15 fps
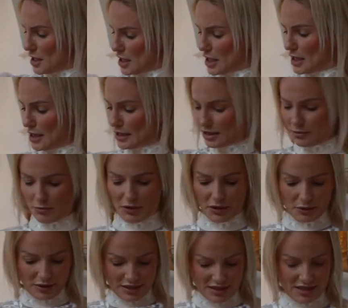I like the
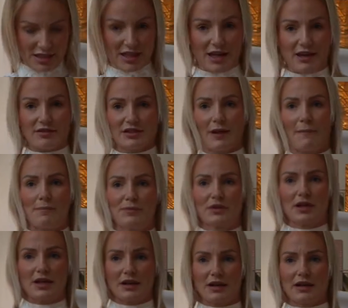balloony sleeves.
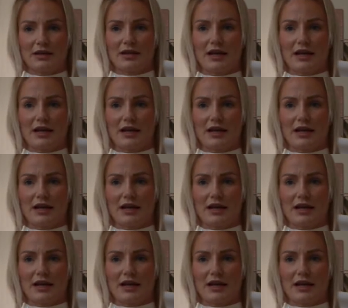I like